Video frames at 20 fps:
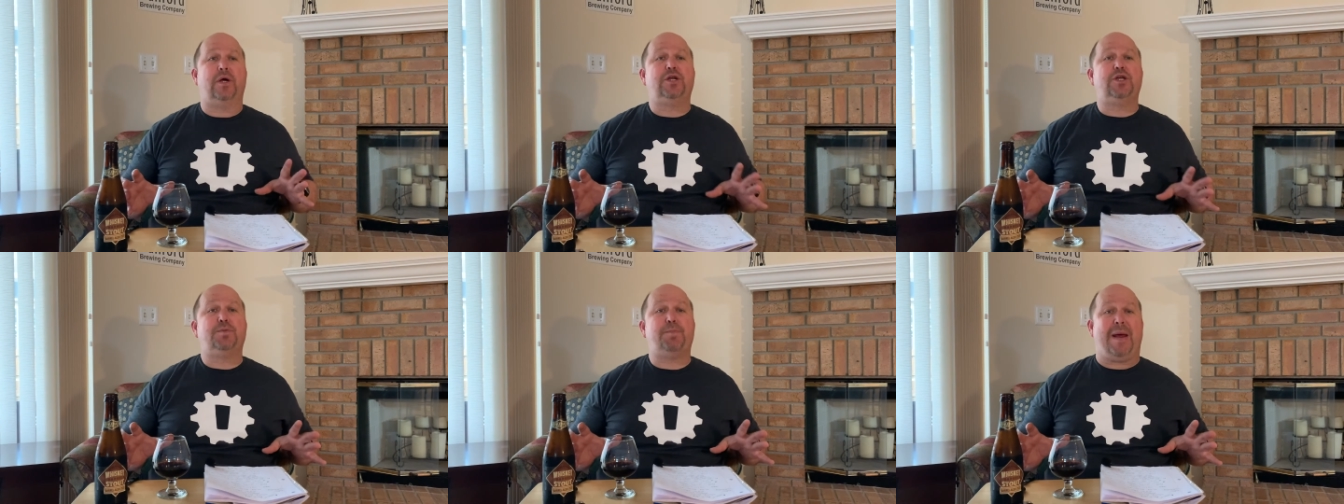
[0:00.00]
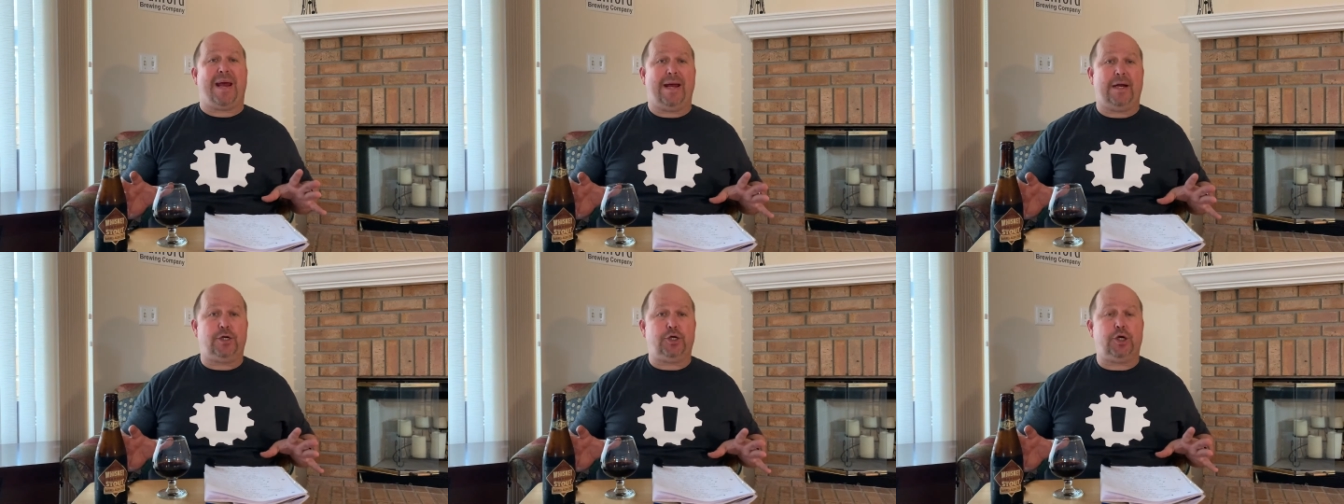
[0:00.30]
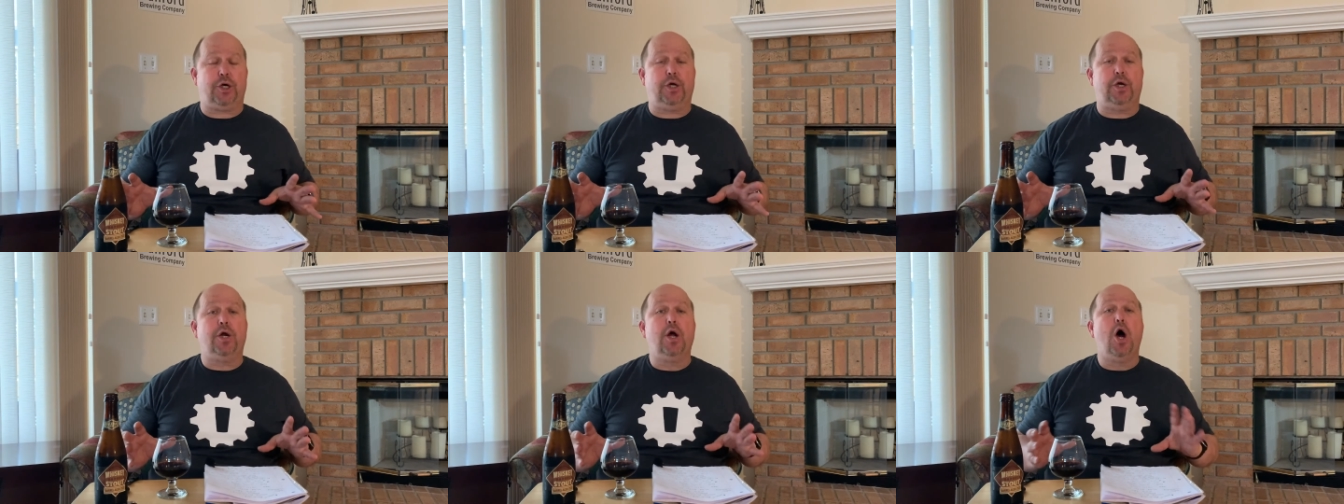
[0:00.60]

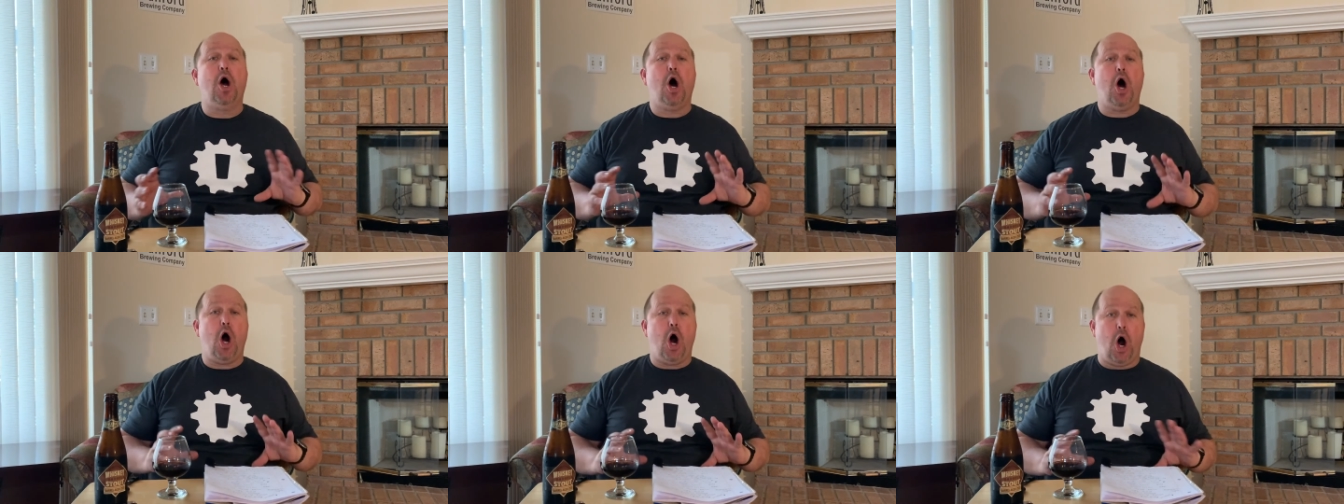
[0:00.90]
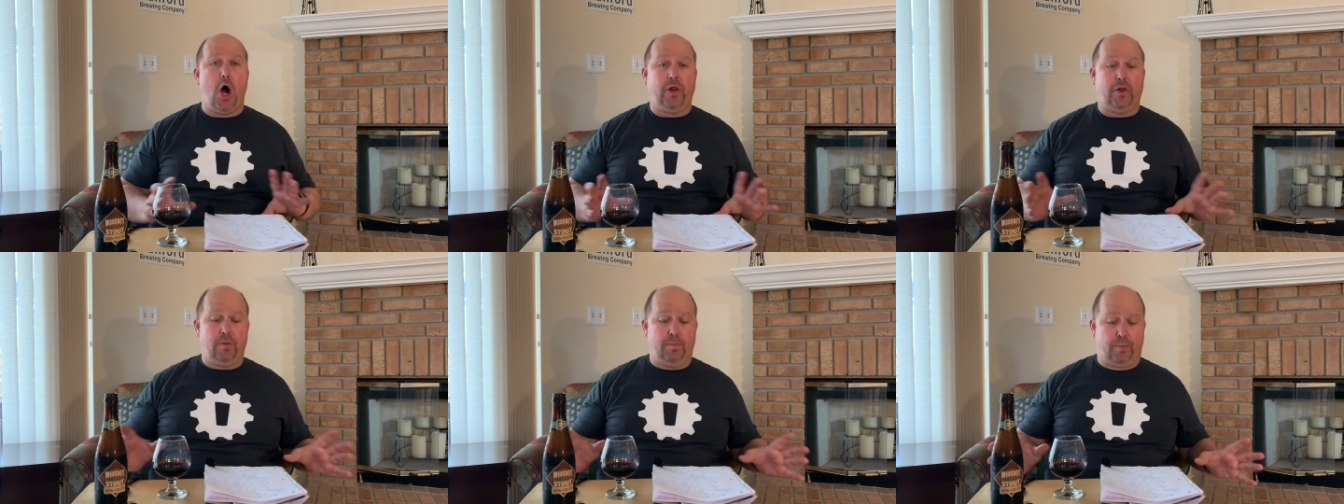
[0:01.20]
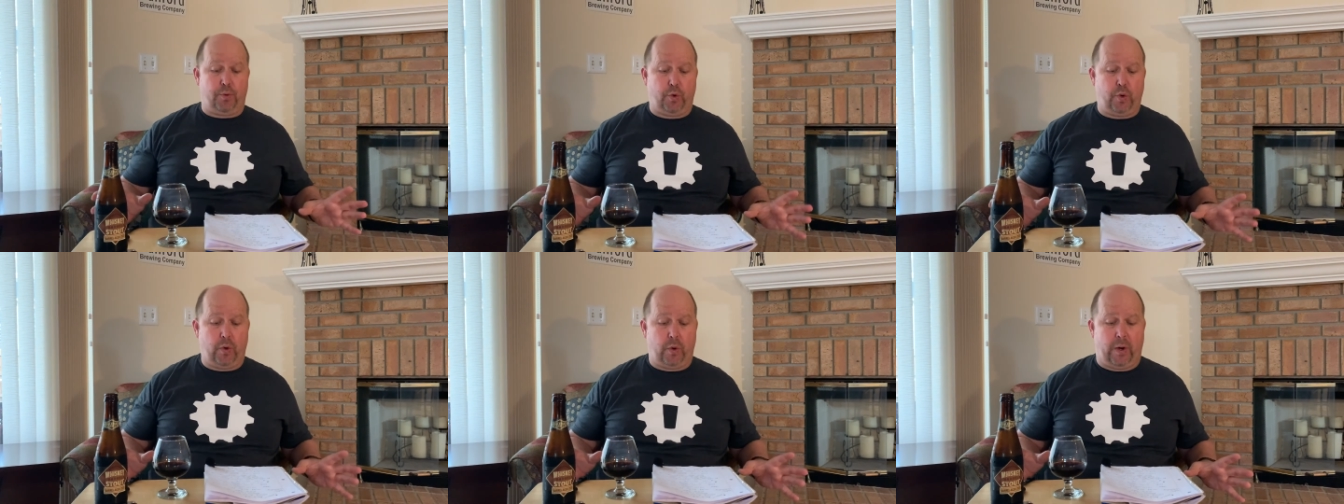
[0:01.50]
expansion on the
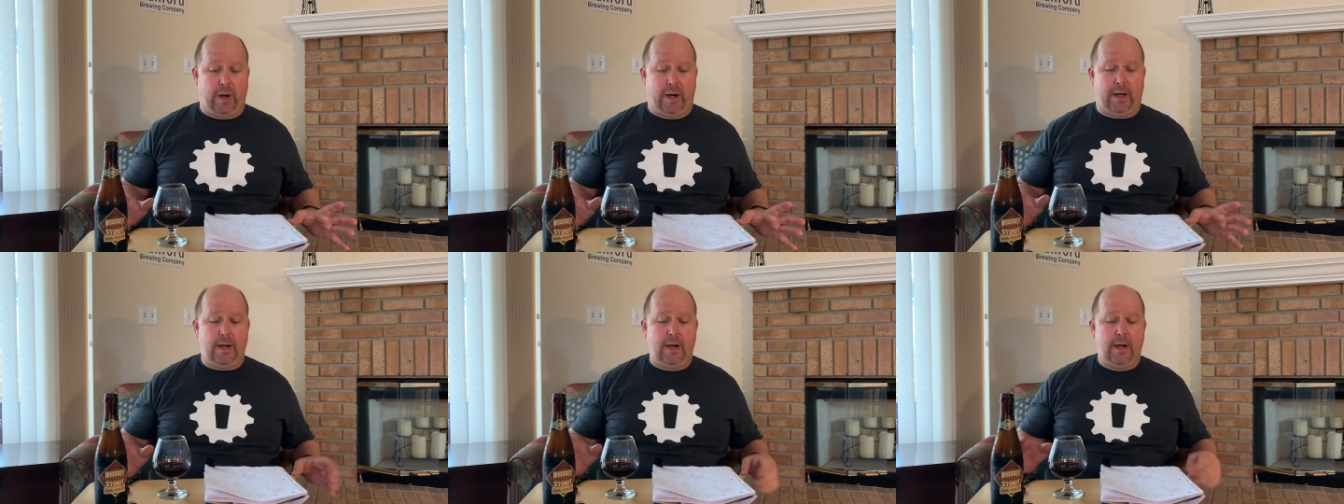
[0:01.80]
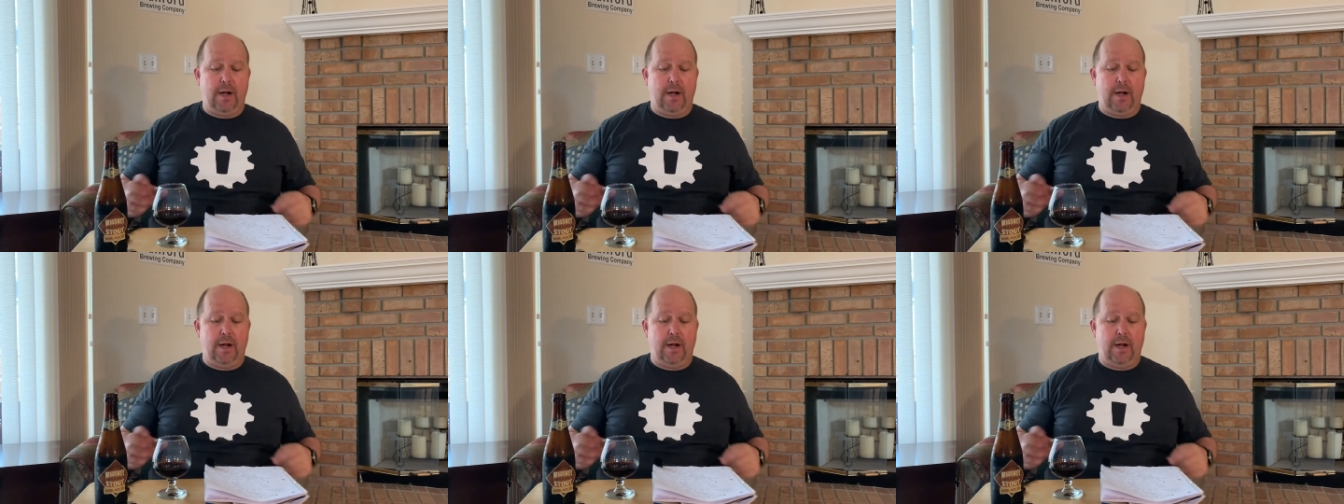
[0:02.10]
brewery